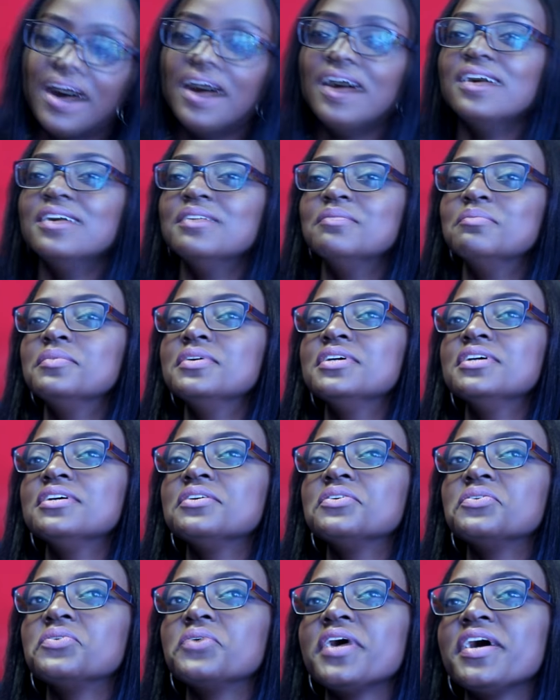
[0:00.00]
Um,
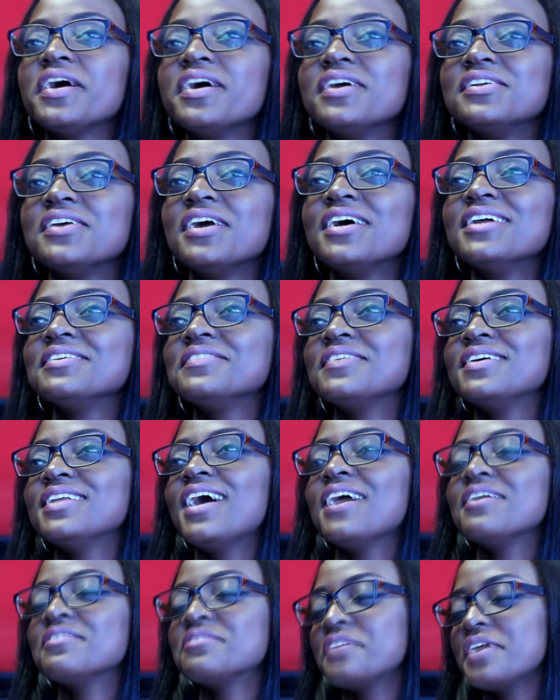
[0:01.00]
we're not even
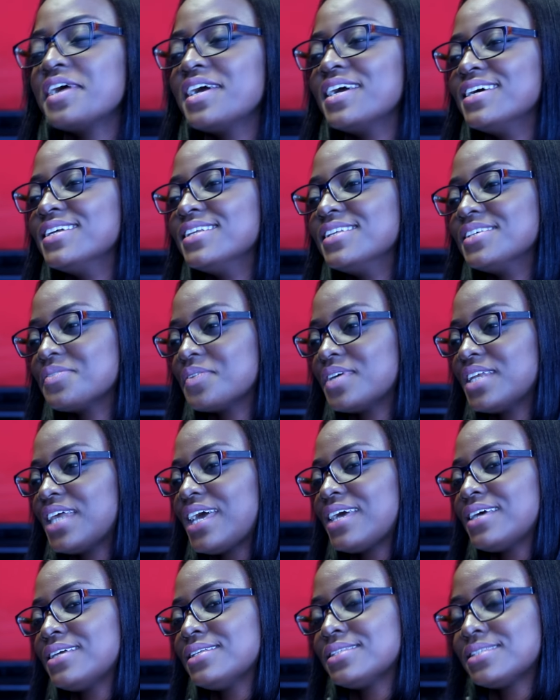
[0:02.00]
halfway in, is what
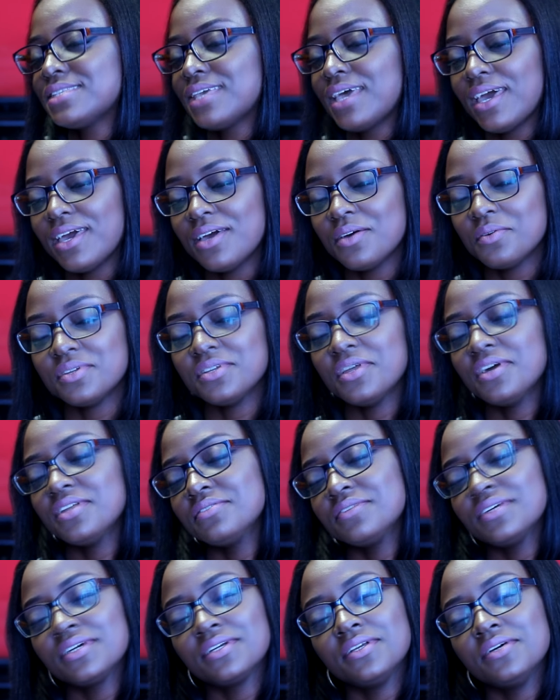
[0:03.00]
I can say. We're not
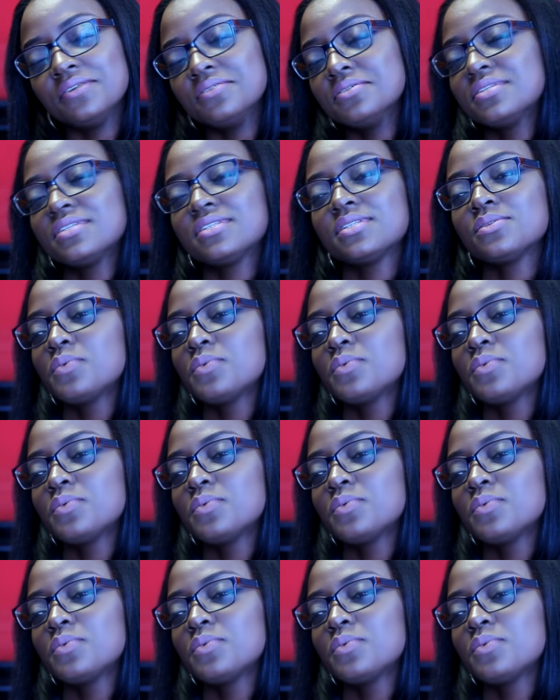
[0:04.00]
even close.